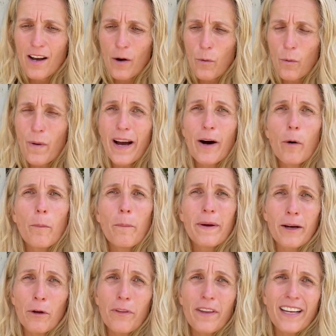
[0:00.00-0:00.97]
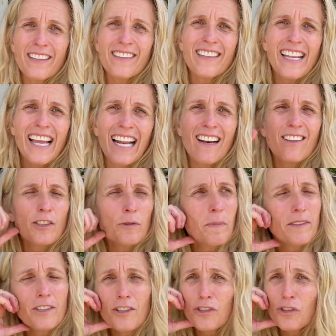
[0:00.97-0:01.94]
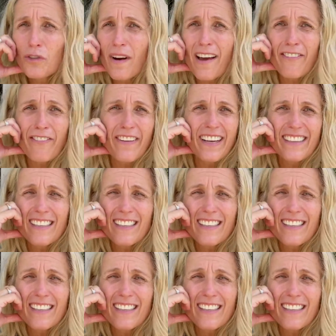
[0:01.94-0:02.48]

well built in the Netherlands, but the traffic,